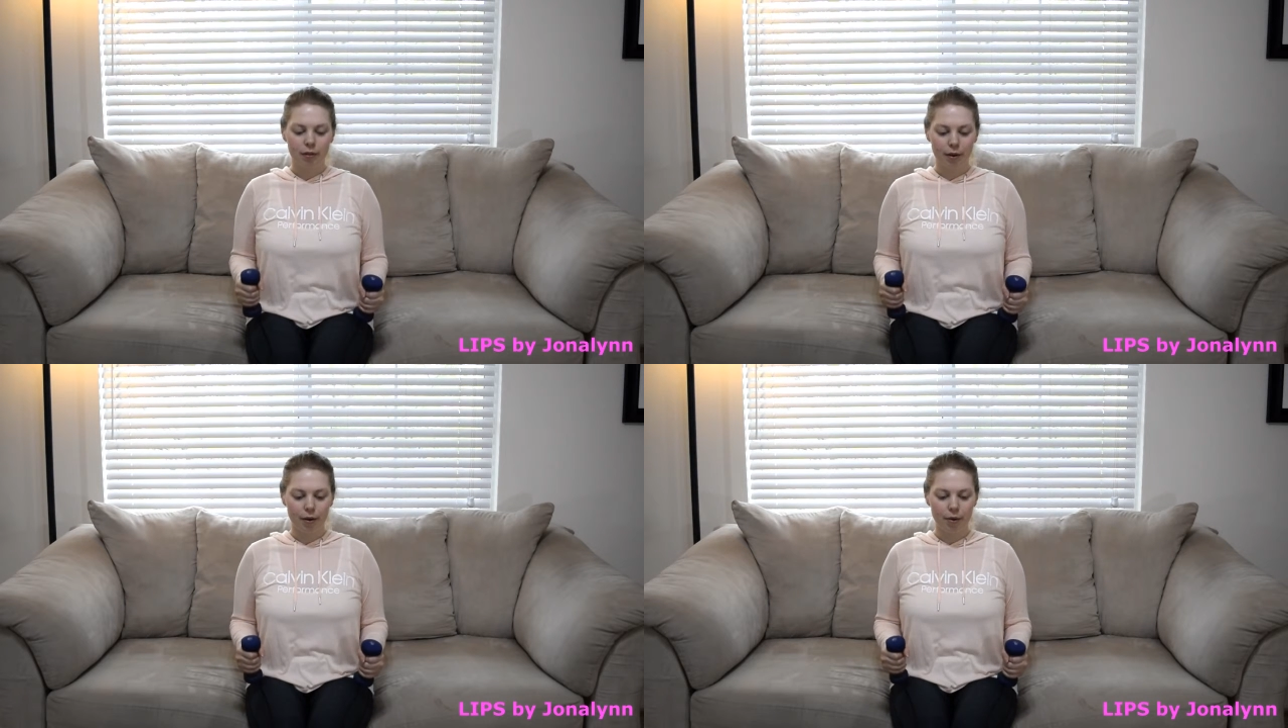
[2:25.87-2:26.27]

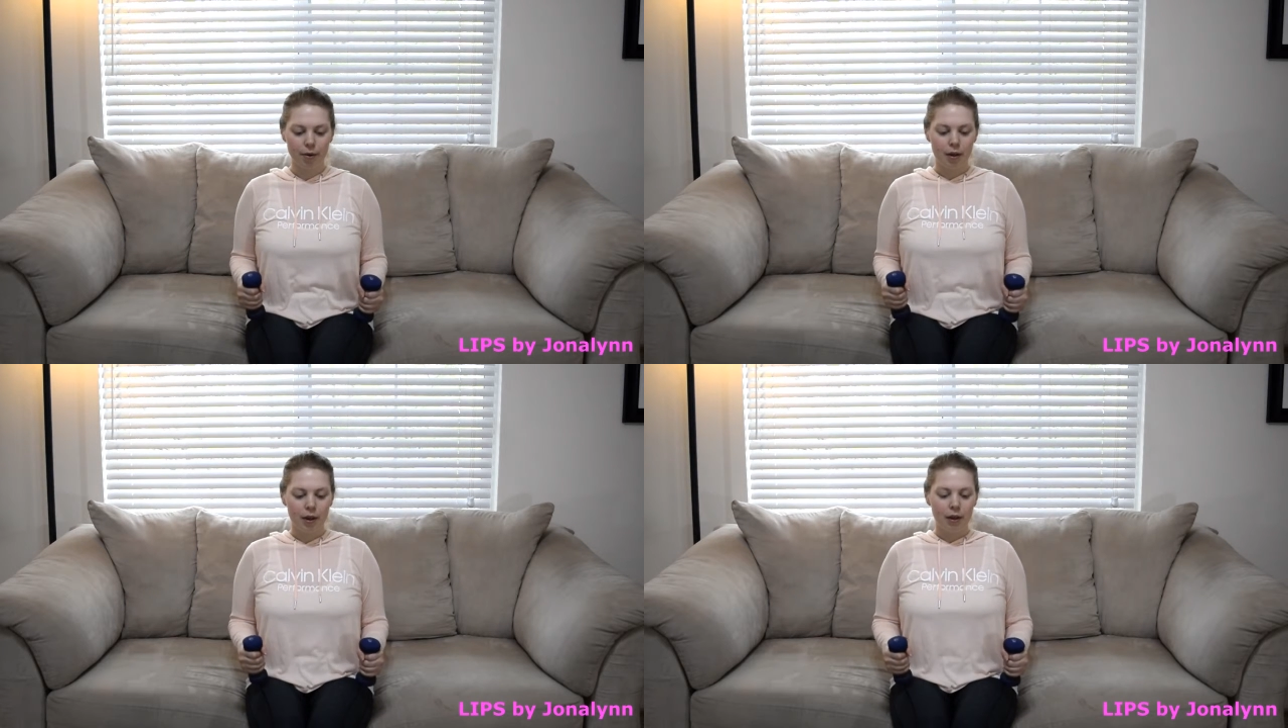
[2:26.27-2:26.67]

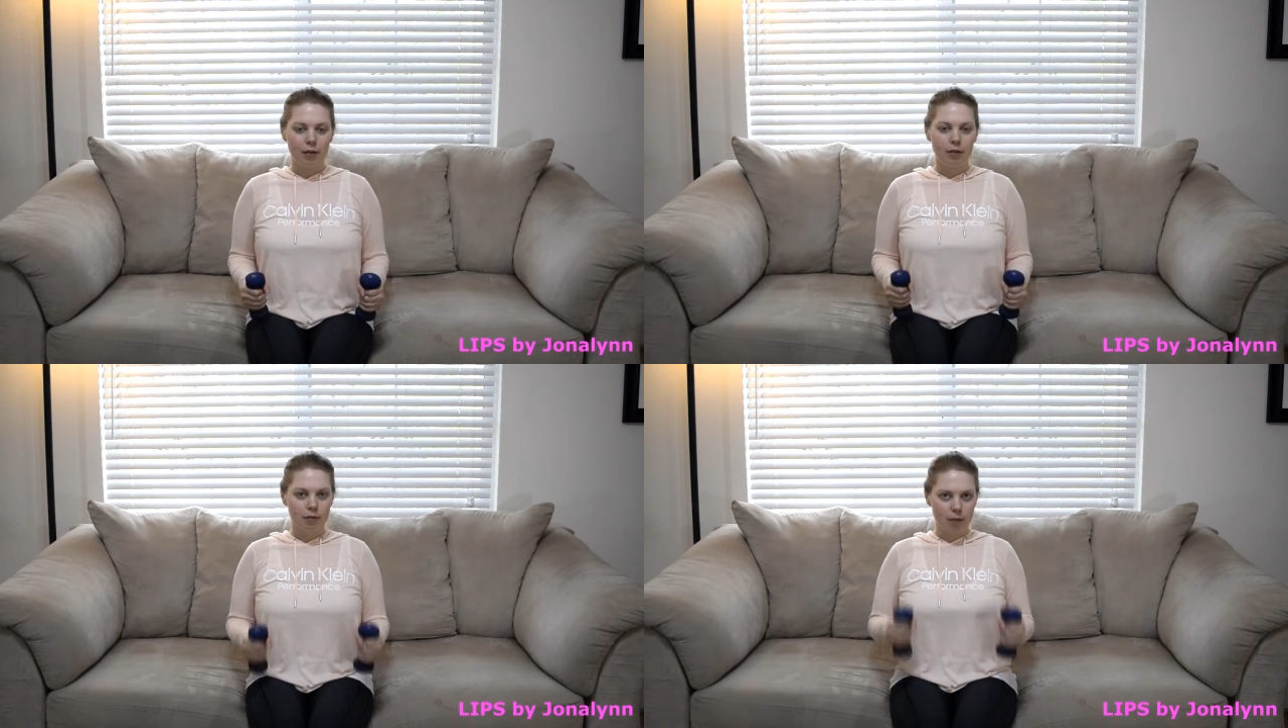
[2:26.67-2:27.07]
So
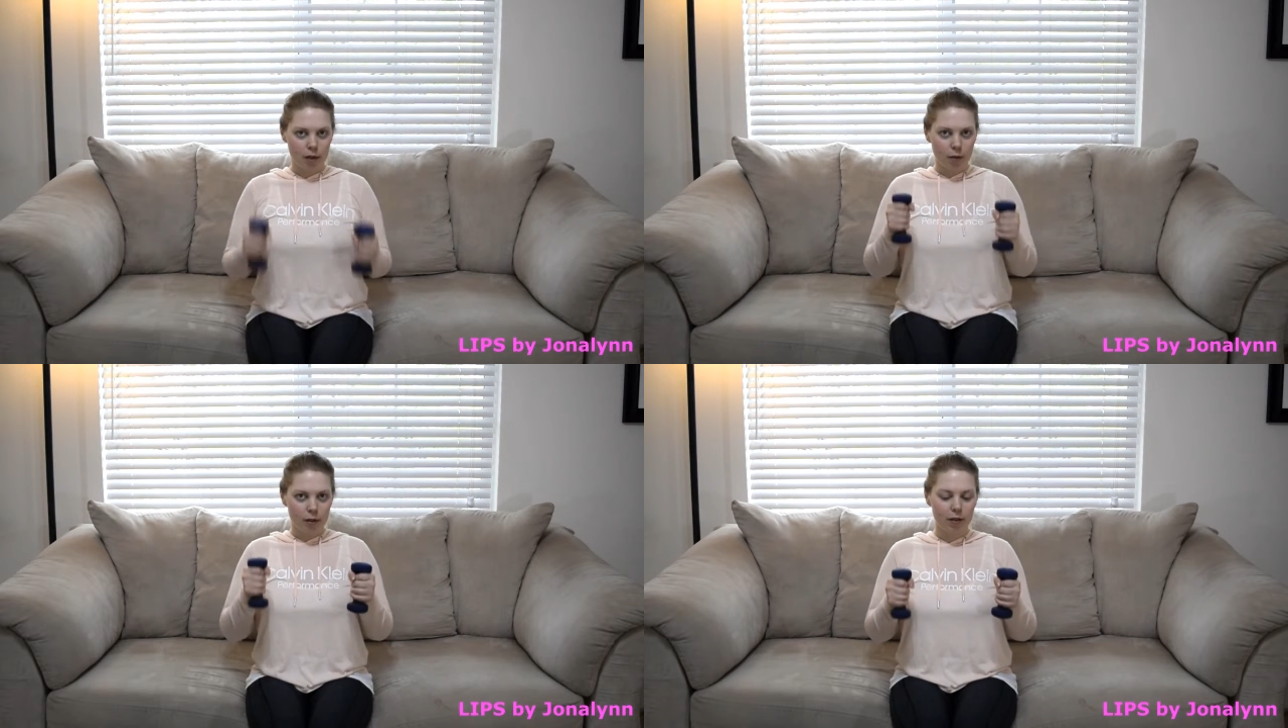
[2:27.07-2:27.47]
just
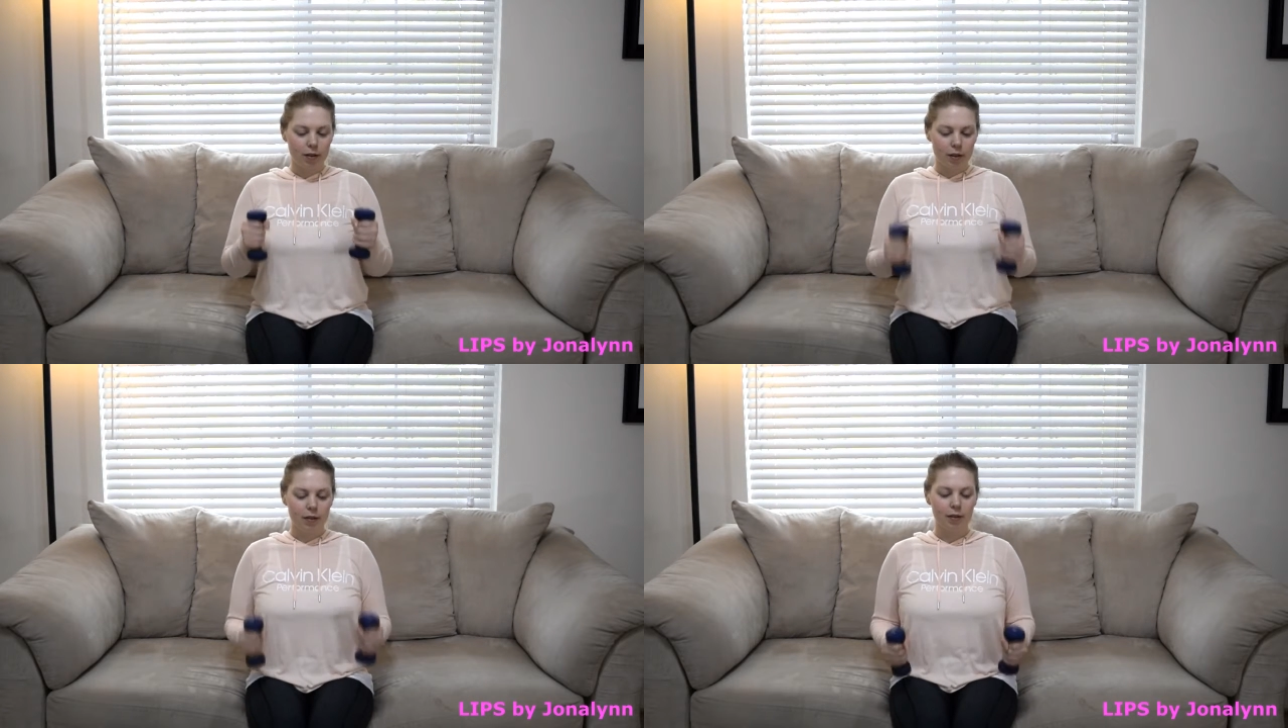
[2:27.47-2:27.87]
take your weights
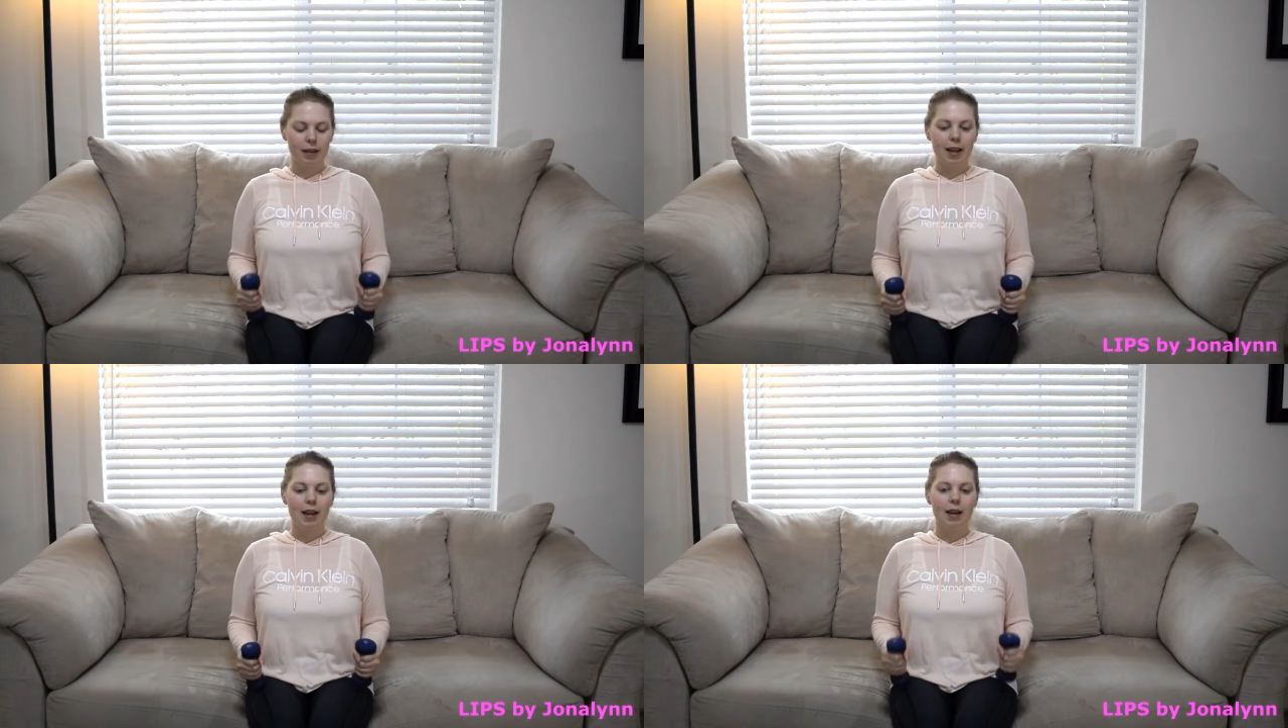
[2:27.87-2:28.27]
like
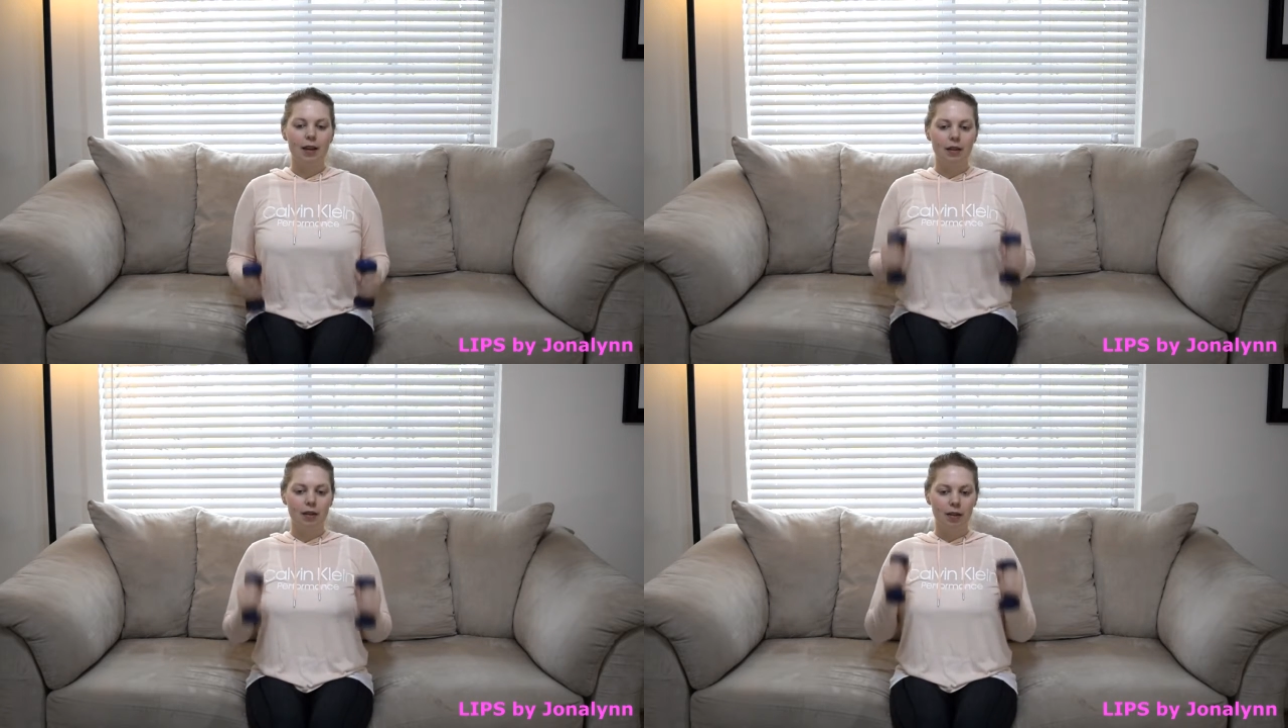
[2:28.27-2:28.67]
this
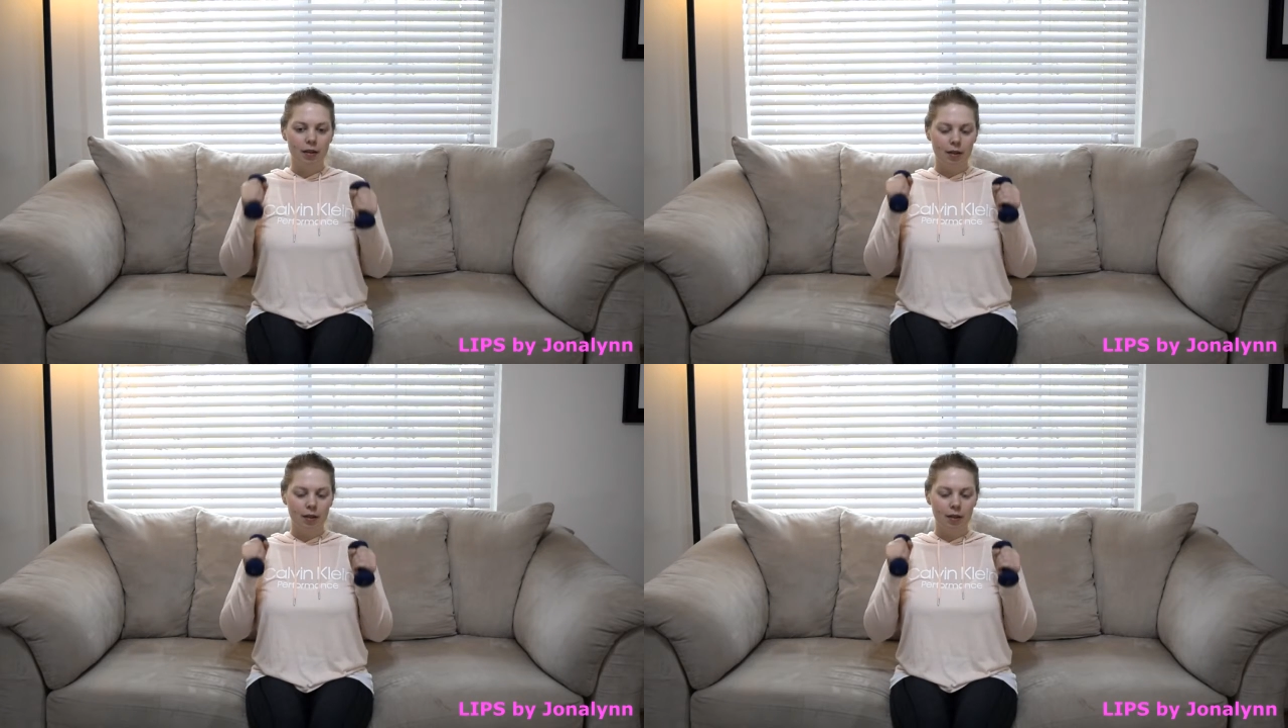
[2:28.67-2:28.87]
and